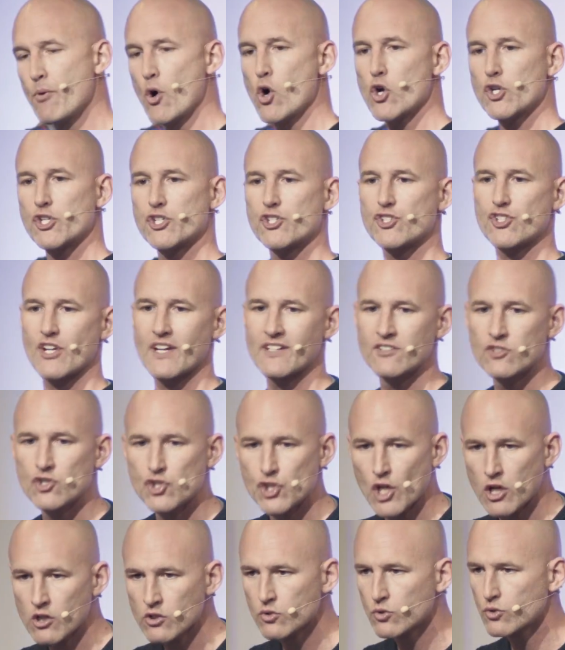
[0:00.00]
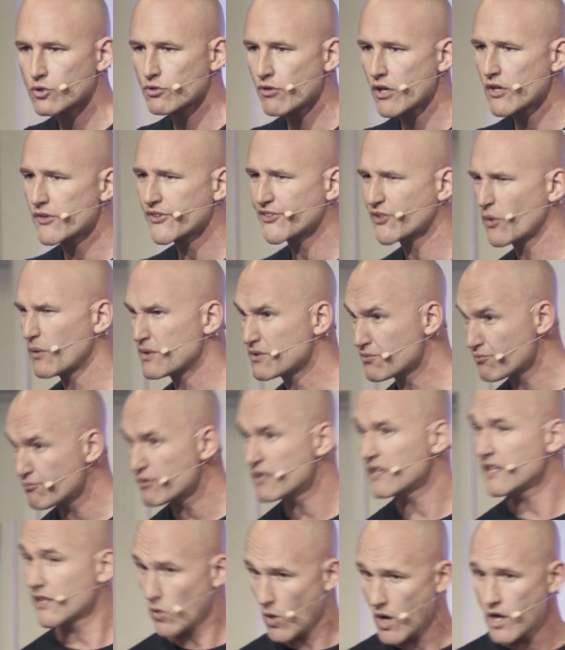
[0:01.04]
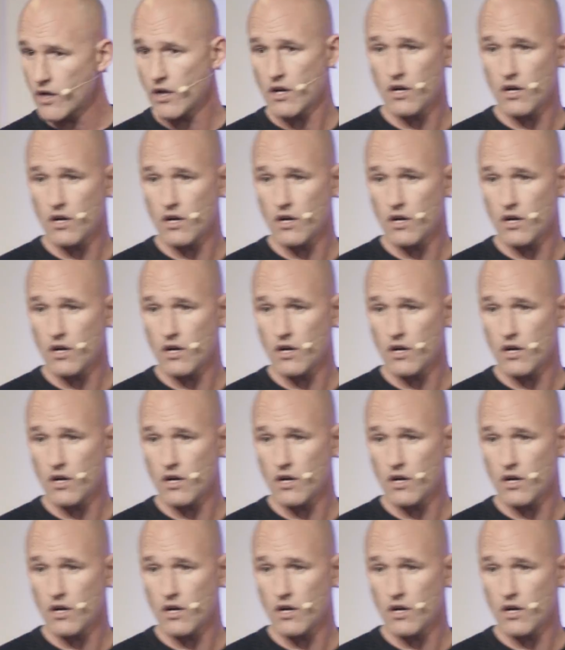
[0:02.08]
bush and jungle growth, so it was really quite